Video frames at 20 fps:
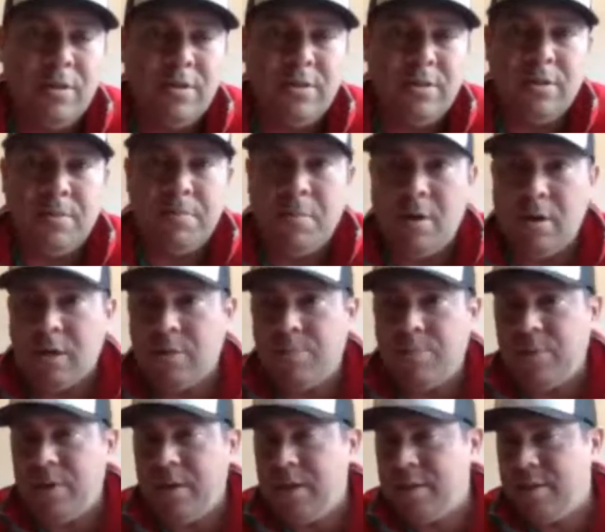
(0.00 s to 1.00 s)
marketplace.
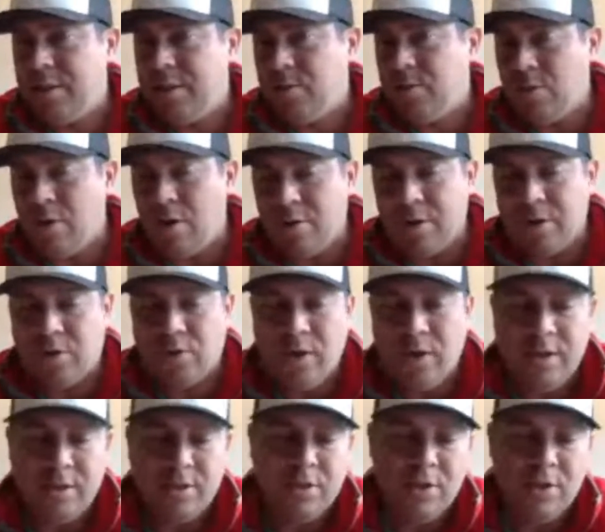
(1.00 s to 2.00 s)
This is where all the trade's
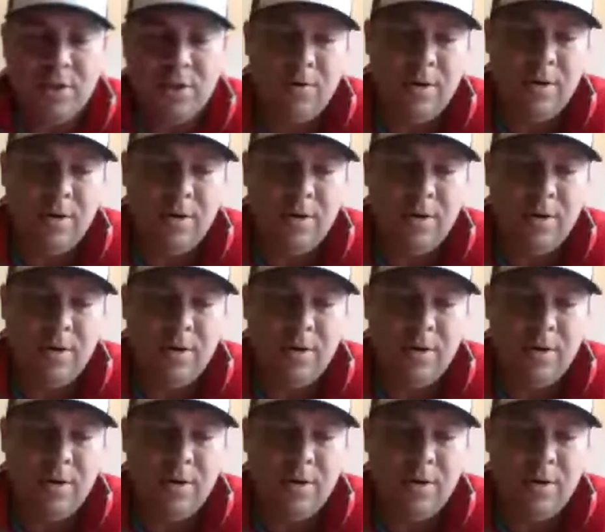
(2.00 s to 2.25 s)
going.